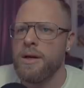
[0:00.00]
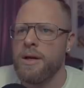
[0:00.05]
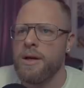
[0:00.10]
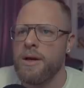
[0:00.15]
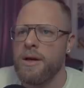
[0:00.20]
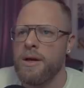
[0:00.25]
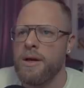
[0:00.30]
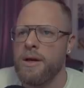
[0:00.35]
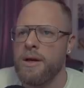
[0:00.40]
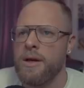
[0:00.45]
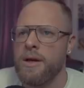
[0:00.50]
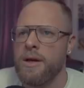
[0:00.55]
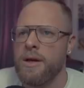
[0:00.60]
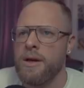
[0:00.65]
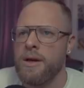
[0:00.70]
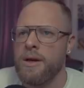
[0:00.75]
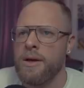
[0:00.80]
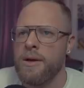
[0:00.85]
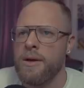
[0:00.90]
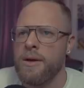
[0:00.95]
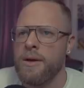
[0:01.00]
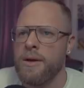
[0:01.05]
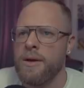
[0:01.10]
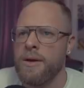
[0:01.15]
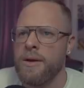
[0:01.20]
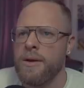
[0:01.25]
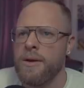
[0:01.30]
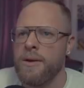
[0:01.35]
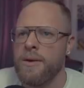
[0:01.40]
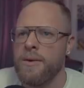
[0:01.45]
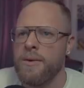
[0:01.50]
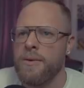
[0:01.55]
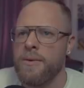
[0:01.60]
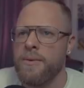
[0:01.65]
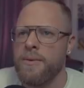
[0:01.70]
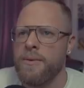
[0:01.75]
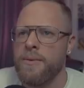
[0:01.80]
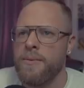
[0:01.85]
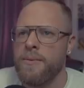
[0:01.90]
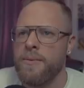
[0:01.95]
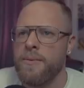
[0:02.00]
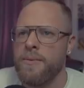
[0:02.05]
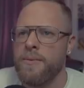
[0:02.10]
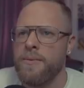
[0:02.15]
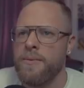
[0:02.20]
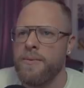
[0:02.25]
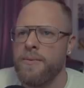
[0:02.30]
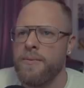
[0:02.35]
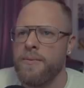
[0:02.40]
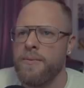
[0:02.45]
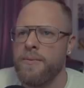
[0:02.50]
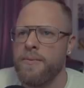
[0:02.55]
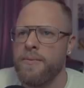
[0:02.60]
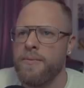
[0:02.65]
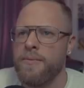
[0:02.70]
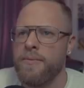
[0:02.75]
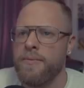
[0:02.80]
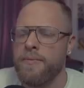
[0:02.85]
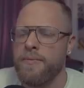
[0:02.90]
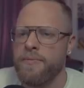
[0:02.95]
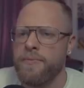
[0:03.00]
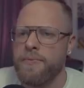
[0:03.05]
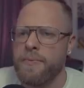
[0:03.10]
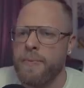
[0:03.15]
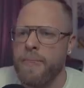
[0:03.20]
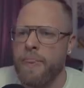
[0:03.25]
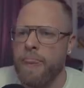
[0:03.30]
[no speech]